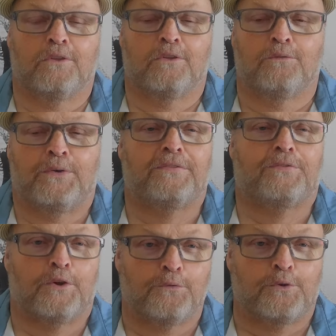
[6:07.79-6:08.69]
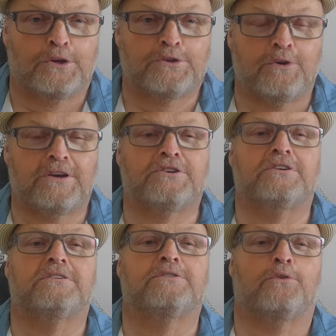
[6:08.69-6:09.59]
vent their
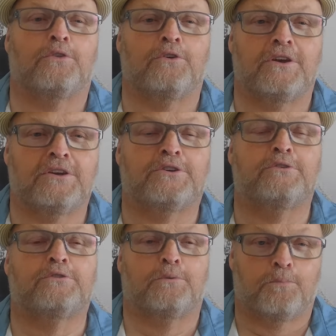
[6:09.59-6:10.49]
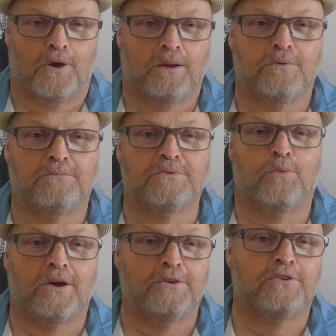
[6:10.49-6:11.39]
frustrations or their issues or problems
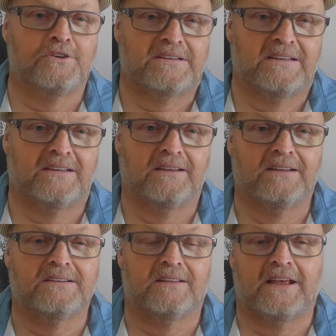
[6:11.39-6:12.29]
while you just sit and listen.